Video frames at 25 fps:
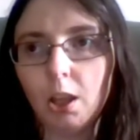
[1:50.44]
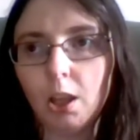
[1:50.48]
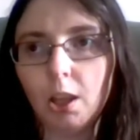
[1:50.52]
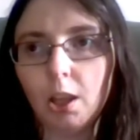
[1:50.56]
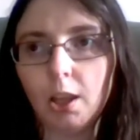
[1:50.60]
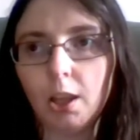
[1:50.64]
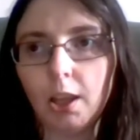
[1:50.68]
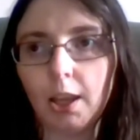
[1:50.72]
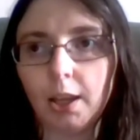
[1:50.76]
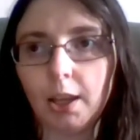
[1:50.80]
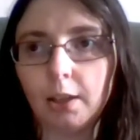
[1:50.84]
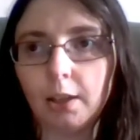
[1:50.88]

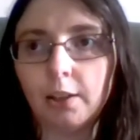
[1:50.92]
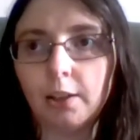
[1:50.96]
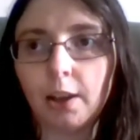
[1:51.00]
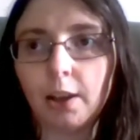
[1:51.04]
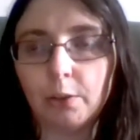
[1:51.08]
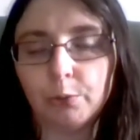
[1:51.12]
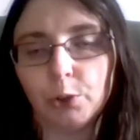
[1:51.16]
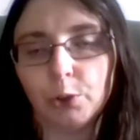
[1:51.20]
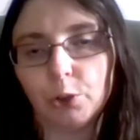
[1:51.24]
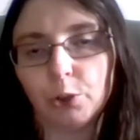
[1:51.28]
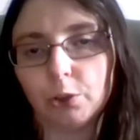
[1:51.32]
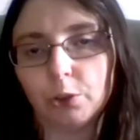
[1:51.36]
and our
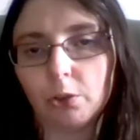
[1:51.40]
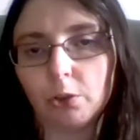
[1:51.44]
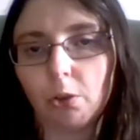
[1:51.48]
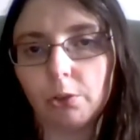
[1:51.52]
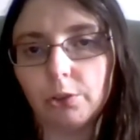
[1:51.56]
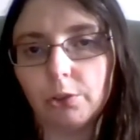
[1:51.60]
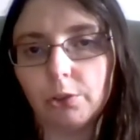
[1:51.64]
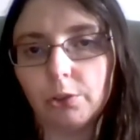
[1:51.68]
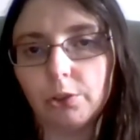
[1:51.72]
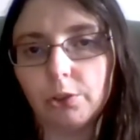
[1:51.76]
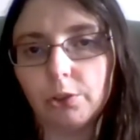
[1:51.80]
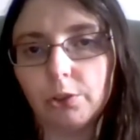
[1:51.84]
first
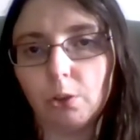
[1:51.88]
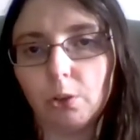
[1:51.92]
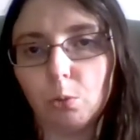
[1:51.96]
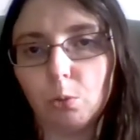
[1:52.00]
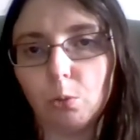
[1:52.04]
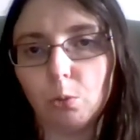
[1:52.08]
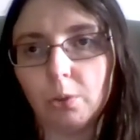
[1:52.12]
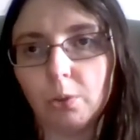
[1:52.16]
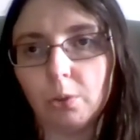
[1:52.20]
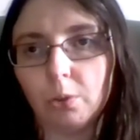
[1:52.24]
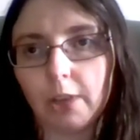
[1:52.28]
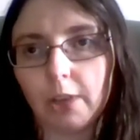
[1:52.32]
console
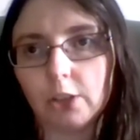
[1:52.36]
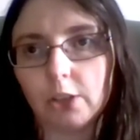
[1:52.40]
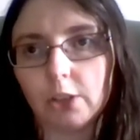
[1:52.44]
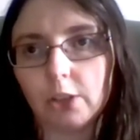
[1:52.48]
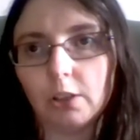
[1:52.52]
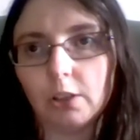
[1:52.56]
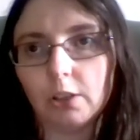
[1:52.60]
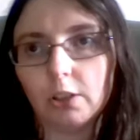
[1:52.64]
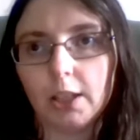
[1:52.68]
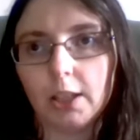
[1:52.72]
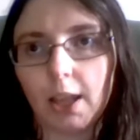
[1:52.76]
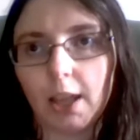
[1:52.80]
was
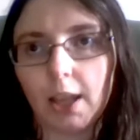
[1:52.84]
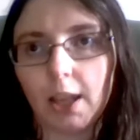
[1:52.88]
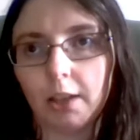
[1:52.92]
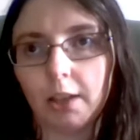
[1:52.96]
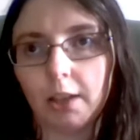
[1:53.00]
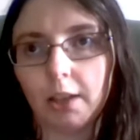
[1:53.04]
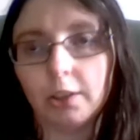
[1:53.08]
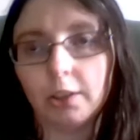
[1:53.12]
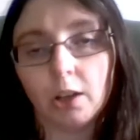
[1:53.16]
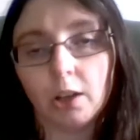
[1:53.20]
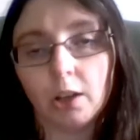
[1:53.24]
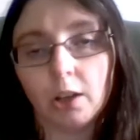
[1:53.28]
actually an
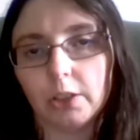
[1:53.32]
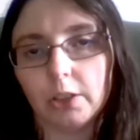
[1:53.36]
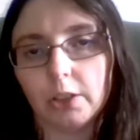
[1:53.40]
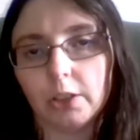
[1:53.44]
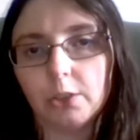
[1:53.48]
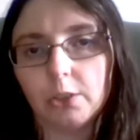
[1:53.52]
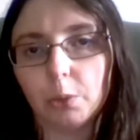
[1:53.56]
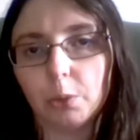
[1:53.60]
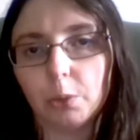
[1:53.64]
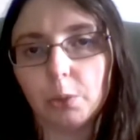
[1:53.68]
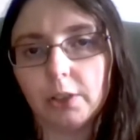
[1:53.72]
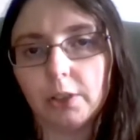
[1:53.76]
Atari
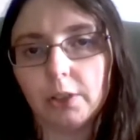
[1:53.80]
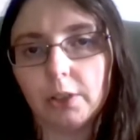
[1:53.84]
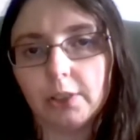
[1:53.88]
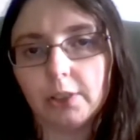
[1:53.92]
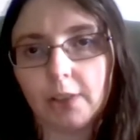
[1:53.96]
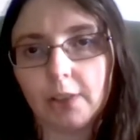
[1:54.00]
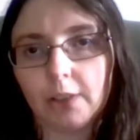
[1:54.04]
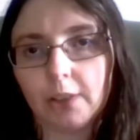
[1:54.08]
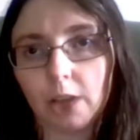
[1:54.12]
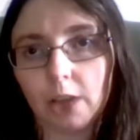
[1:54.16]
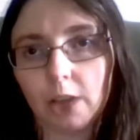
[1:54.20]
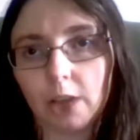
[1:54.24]

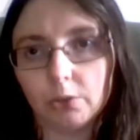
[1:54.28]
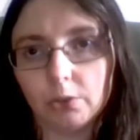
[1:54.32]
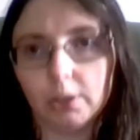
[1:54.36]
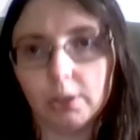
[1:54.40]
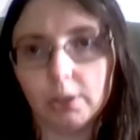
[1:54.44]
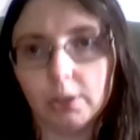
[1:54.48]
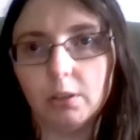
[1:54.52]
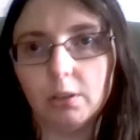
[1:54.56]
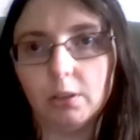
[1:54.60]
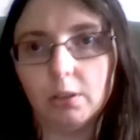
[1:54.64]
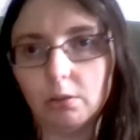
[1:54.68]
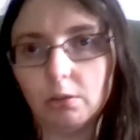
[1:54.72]
2600,
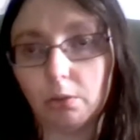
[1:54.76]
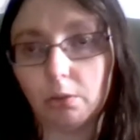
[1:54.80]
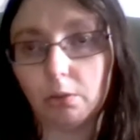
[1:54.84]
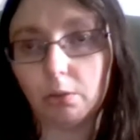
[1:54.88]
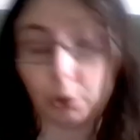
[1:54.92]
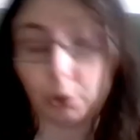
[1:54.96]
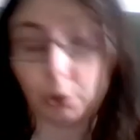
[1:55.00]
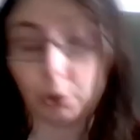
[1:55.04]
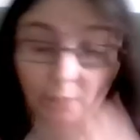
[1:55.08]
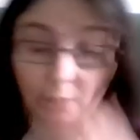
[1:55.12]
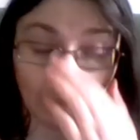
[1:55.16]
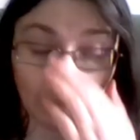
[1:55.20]
although
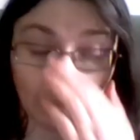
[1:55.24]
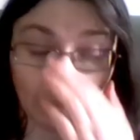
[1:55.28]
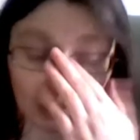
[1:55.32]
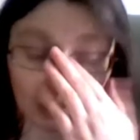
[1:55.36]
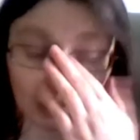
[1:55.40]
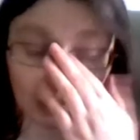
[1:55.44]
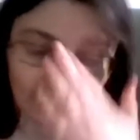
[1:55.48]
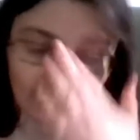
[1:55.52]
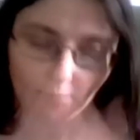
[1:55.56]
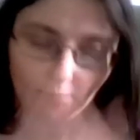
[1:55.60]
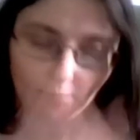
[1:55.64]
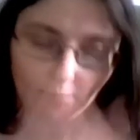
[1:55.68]

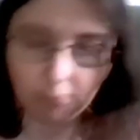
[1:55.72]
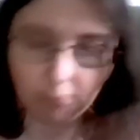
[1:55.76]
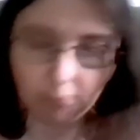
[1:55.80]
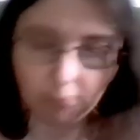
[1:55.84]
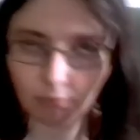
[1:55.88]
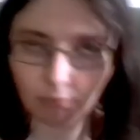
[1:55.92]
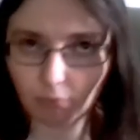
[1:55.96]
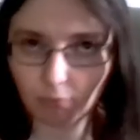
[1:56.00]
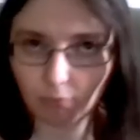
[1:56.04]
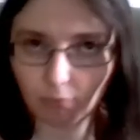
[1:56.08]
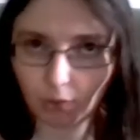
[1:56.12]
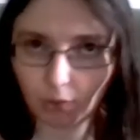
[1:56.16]
technically
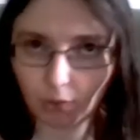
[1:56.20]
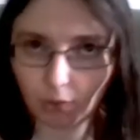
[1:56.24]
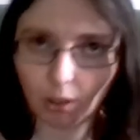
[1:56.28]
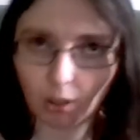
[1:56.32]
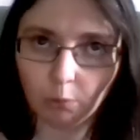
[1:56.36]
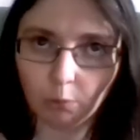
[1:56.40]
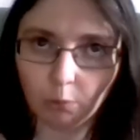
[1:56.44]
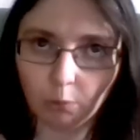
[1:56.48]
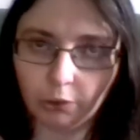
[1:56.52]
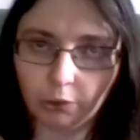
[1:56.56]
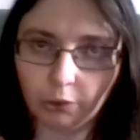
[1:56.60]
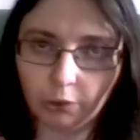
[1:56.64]
it
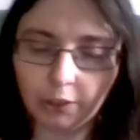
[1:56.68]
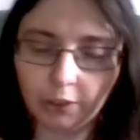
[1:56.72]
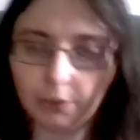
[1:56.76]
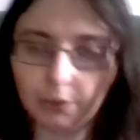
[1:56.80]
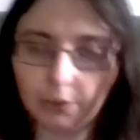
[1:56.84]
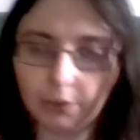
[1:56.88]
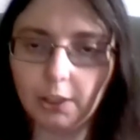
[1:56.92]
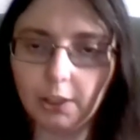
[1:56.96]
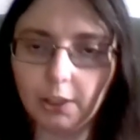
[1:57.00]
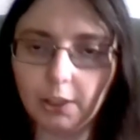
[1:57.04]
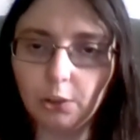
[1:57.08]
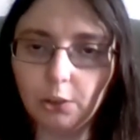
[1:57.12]
was a
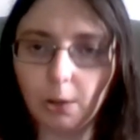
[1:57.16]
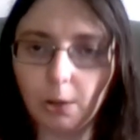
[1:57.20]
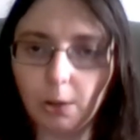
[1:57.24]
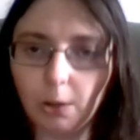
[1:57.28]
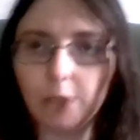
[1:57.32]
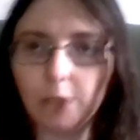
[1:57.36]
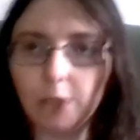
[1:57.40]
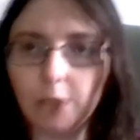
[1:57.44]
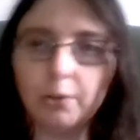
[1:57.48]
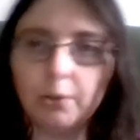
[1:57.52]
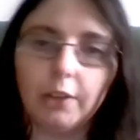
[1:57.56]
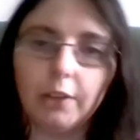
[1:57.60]

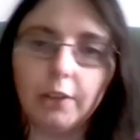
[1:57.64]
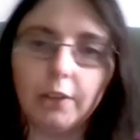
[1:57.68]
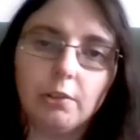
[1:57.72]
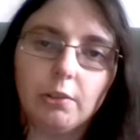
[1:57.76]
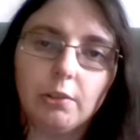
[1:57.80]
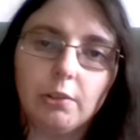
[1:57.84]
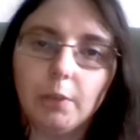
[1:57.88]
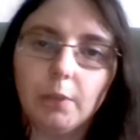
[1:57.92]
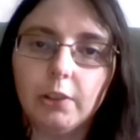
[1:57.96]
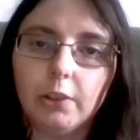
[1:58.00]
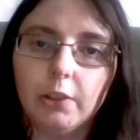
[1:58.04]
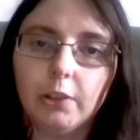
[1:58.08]
7200 as a
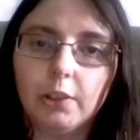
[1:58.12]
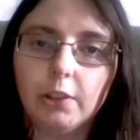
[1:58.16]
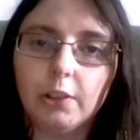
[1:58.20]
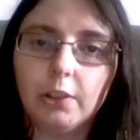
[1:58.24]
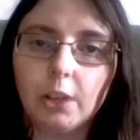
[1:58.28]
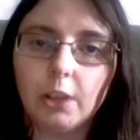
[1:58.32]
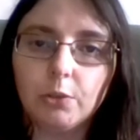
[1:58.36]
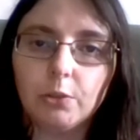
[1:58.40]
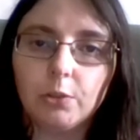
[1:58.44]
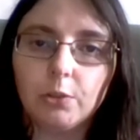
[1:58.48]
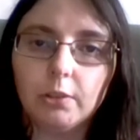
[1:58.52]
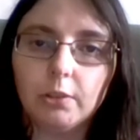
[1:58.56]

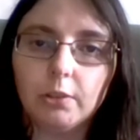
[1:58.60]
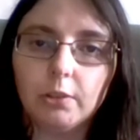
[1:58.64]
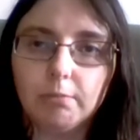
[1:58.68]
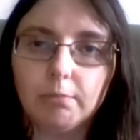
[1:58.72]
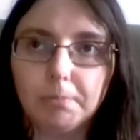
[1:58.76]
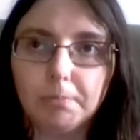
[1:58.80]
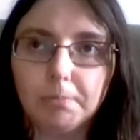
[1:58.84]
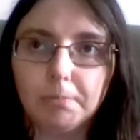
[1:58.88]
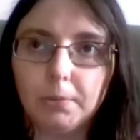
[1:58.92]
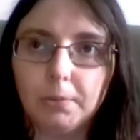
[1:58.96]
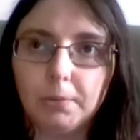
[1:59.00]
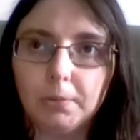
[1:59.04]
2600
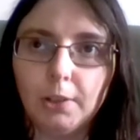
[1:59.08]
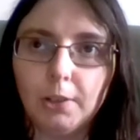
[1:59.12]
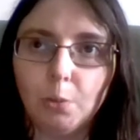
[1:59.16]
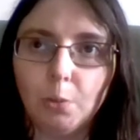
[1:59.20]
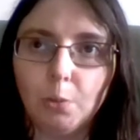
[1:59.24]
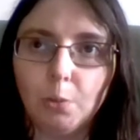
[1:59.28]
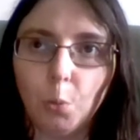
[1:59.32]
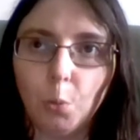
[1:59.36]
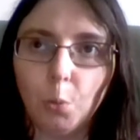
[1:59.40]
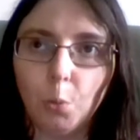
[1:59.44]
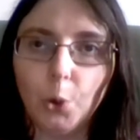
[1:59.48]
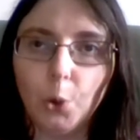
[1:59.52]
didn't
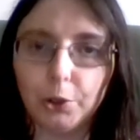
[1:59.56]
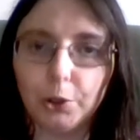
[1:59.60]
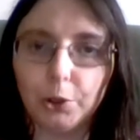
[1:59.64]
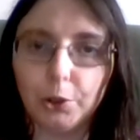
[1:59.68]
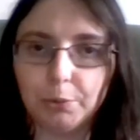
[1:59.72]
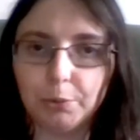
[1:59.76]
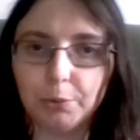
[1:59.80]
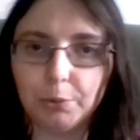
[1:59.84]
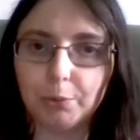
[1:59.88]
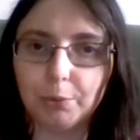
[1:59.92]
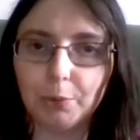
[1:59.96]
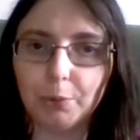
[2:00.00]
work,
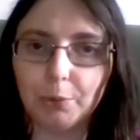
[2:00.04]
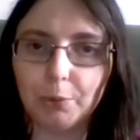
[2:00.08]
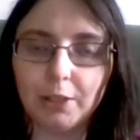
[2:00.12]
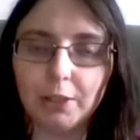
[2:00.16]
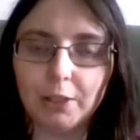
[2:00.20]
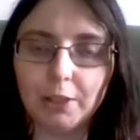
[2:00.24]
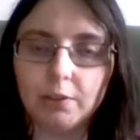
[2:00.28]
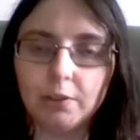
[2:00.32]
we were given.